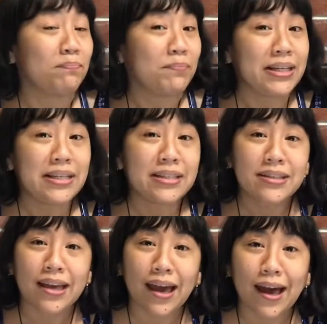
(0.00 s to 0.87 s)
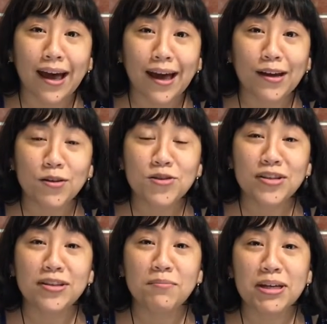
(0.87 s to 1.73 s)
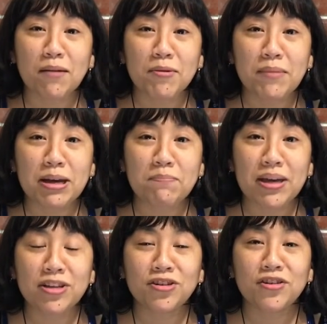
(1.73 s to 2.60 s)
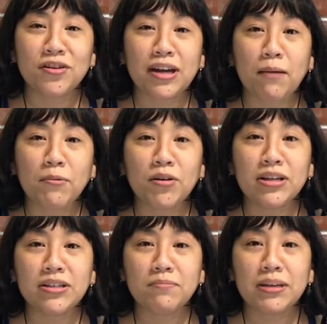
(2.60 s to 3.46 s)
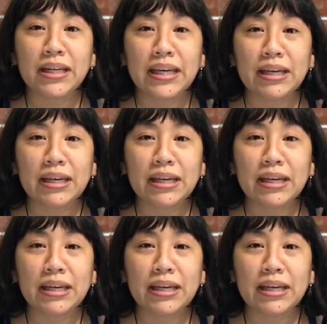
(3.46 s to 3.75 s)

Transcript: please uh, consider becoming my Patreon. I'm going to be